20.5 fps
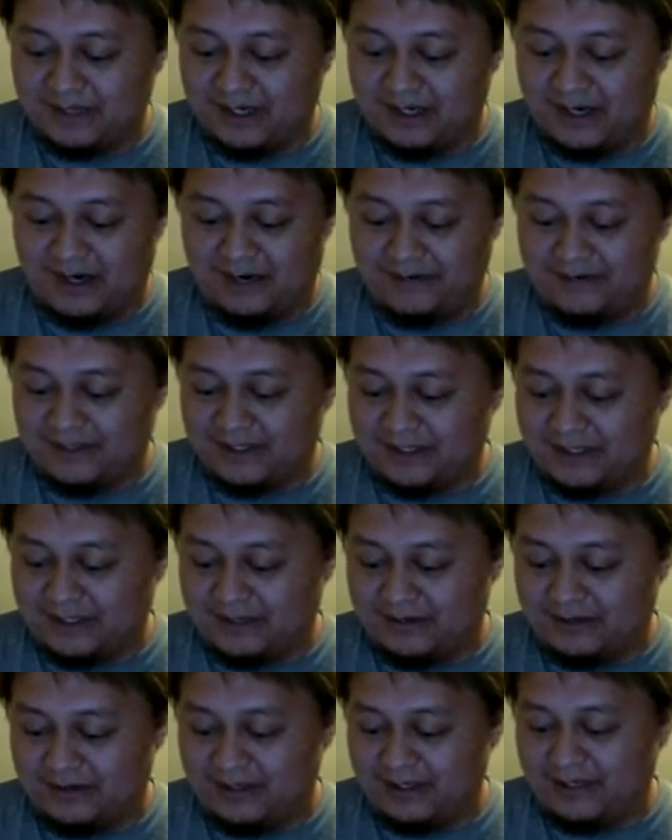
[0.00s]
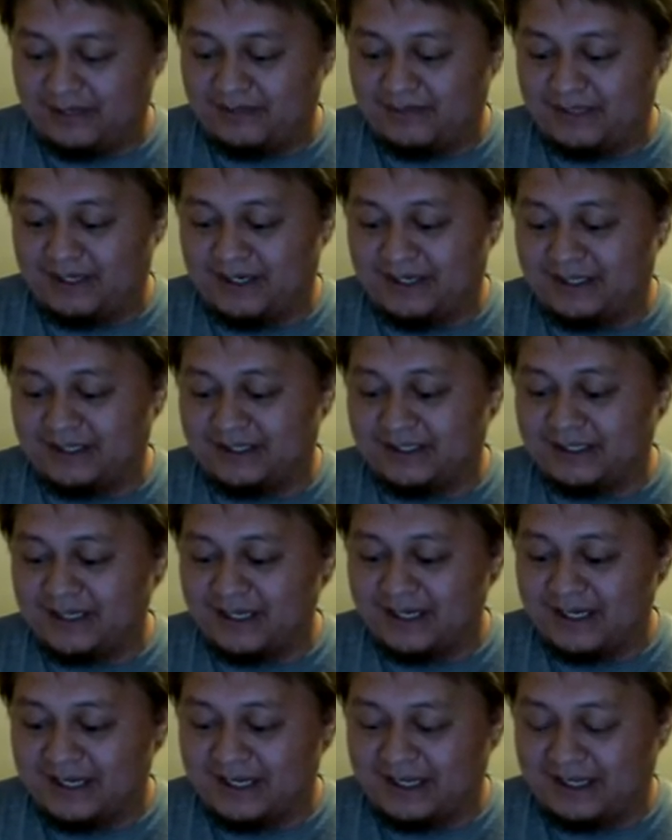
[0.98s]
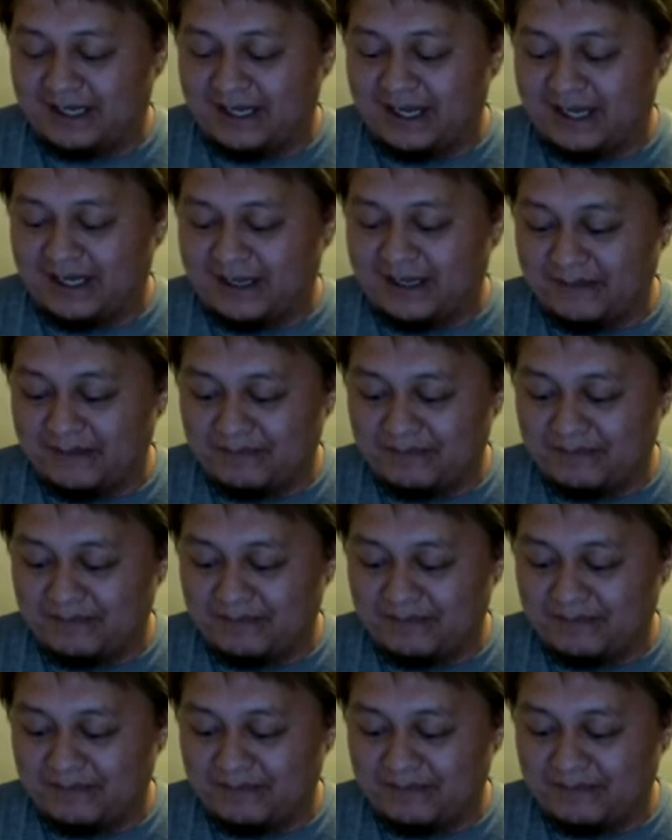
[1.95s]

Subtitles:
obviously 3, because like